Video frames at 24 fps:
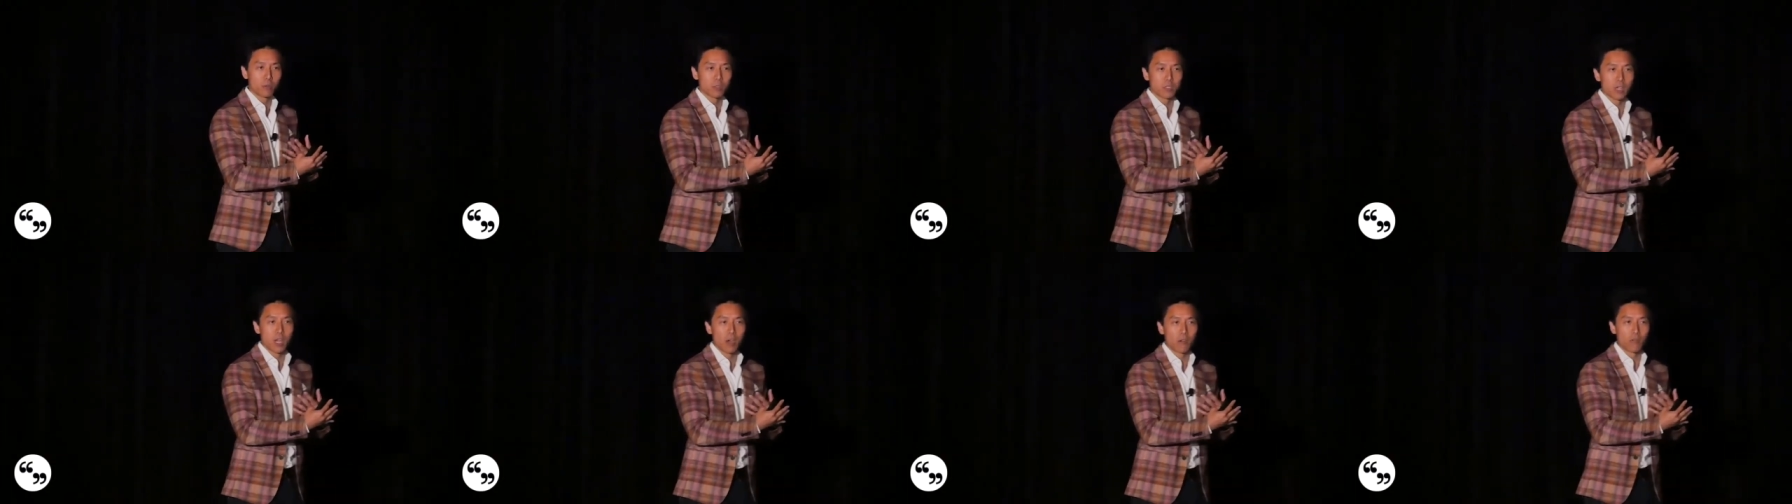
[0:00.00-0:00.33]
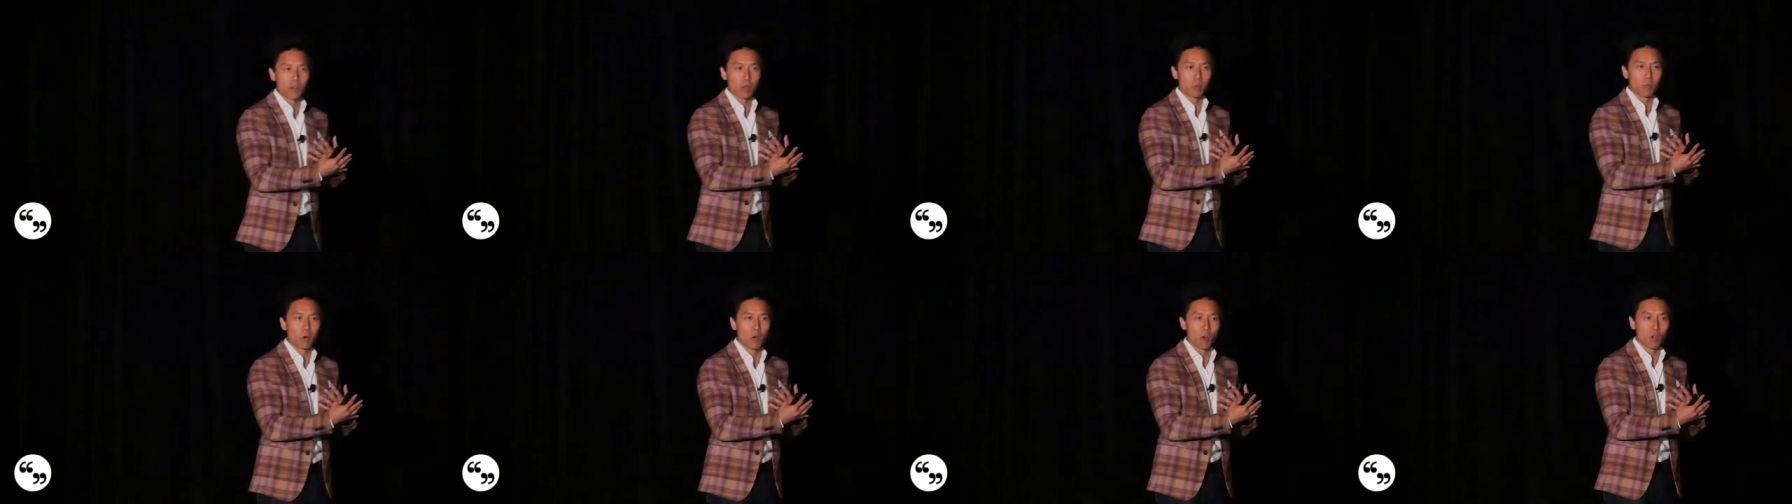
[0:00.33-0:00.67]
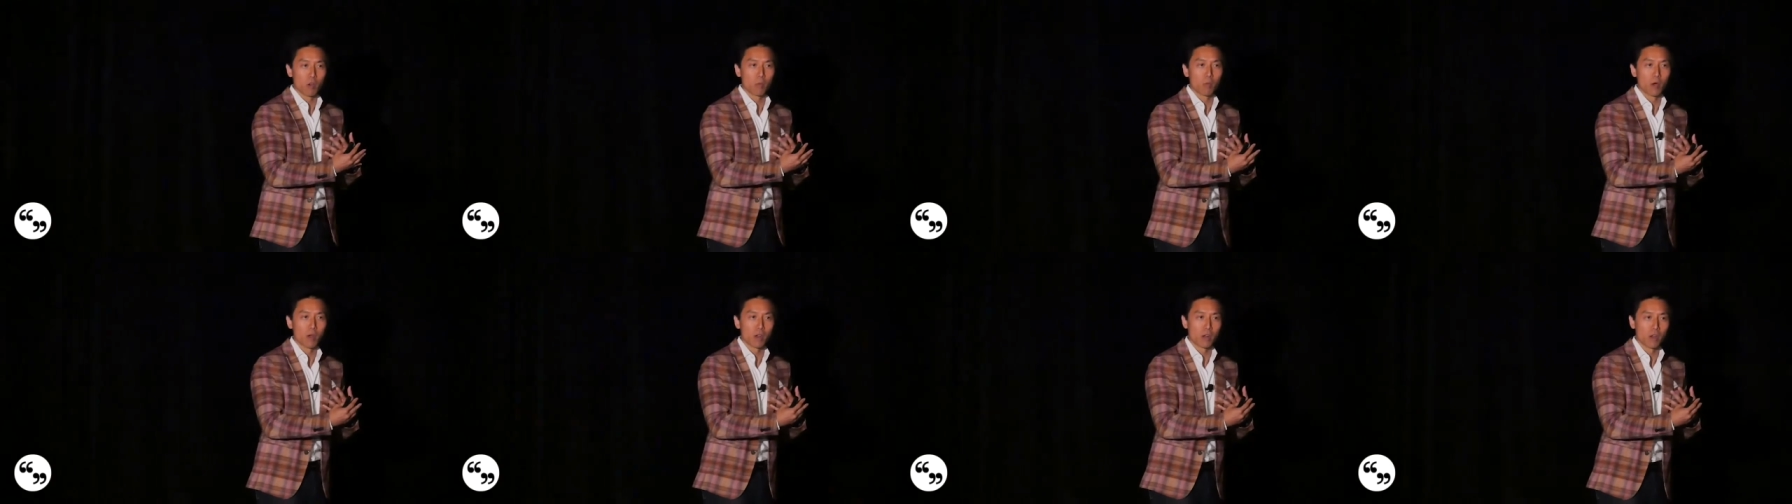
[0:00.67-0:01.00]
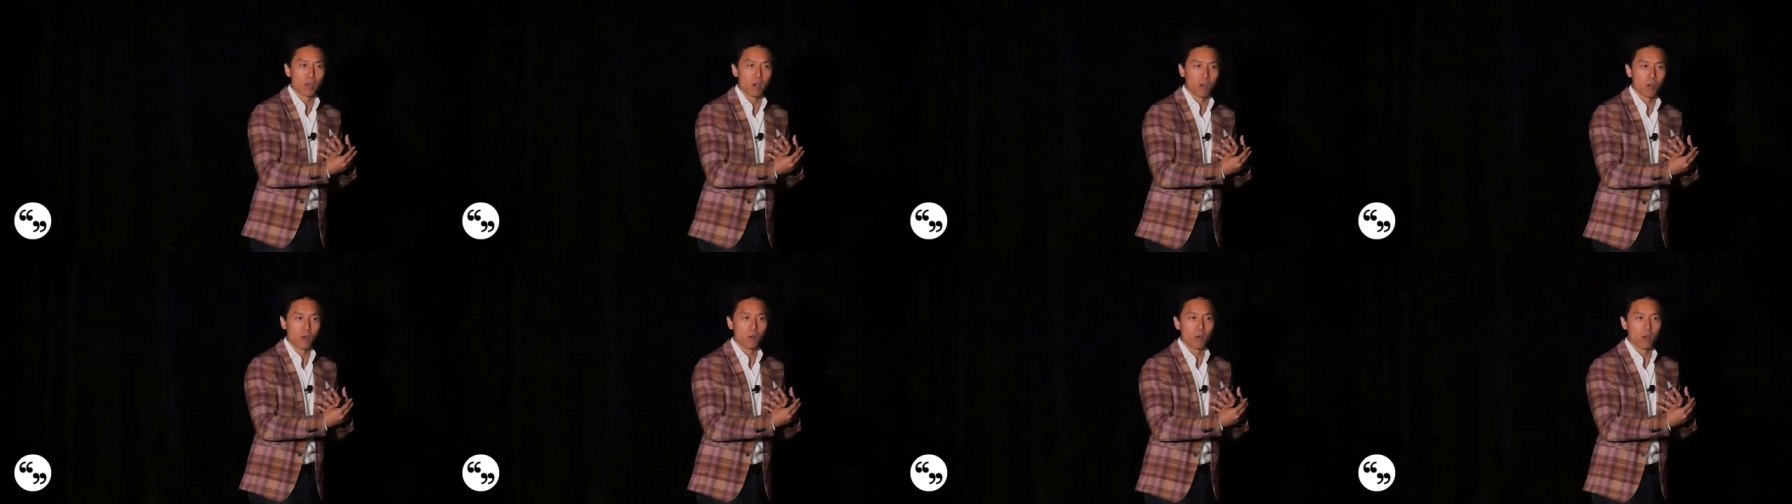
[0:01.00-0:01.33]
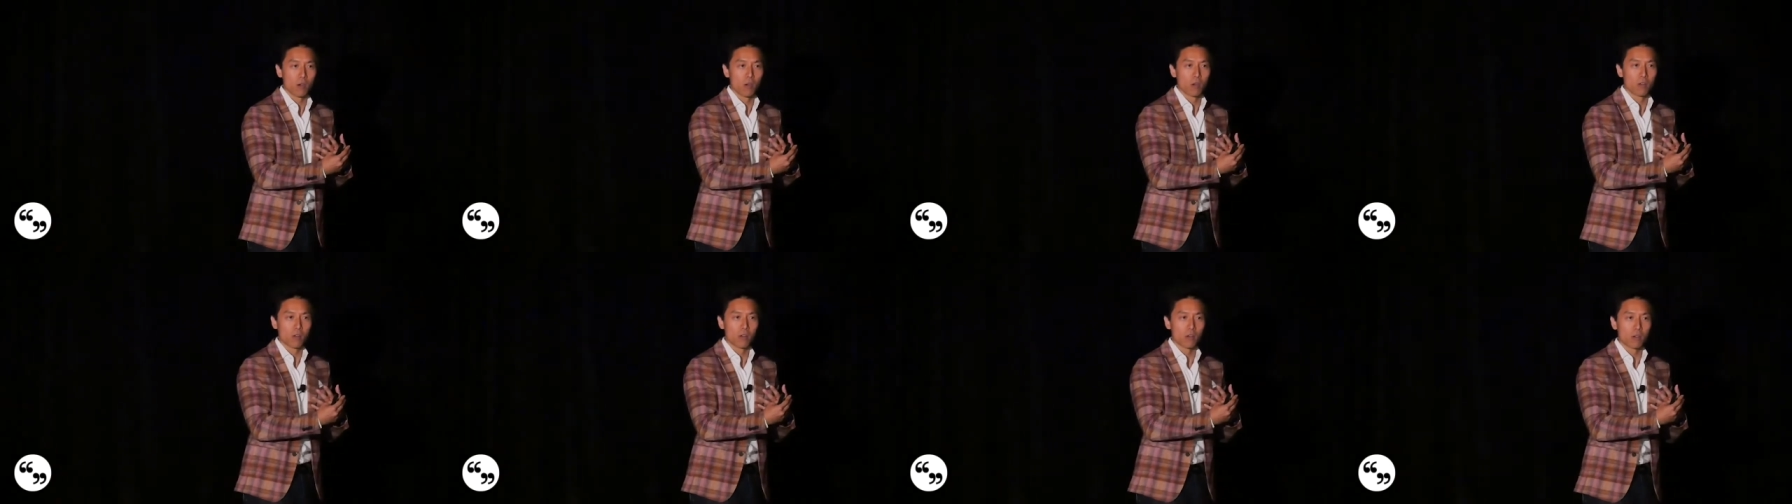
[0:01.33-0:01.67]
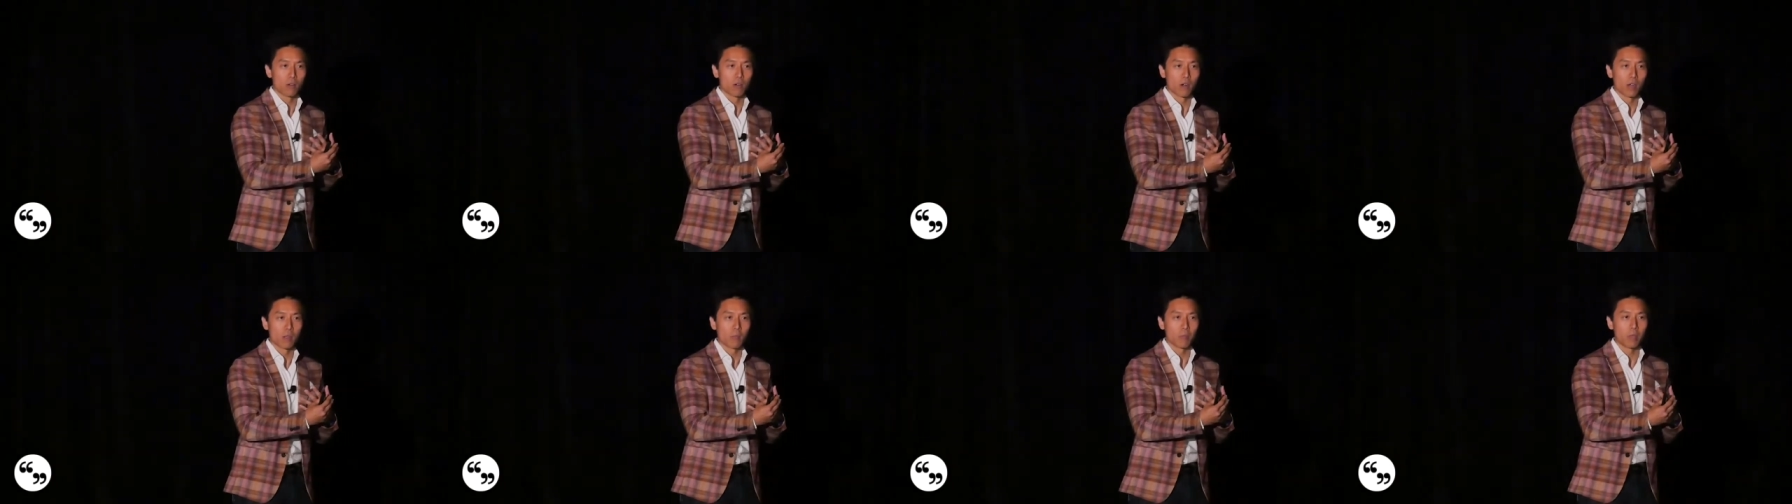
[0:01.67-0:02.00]
was covering Pokemon Go,
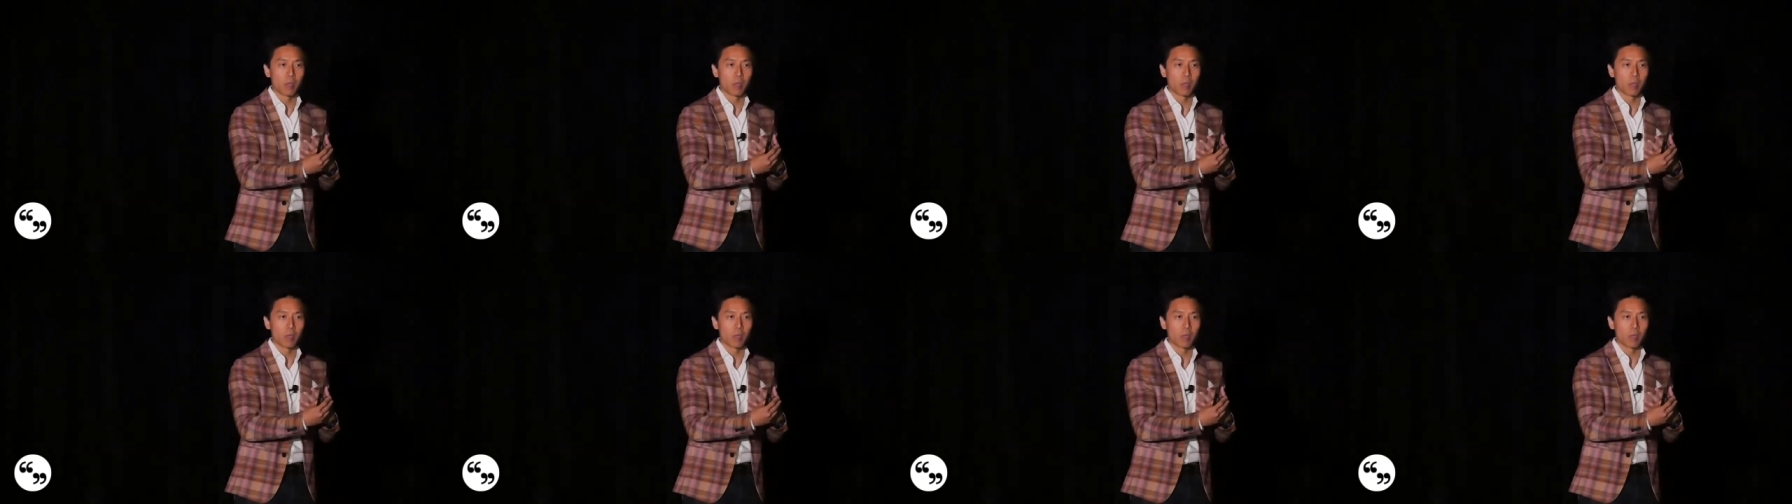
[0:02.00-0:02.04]
right?